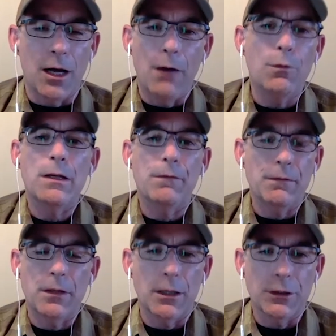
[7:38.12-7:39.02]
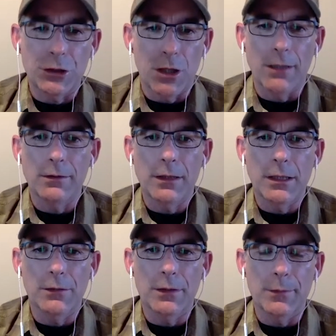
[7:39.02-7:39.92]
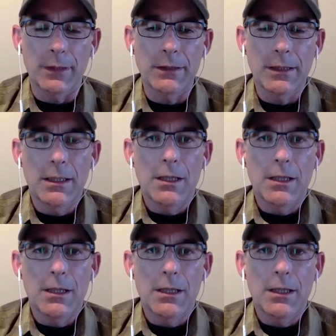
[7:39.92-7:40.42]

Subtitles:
gone. I wouldn't have even got a shot. You know what I mean?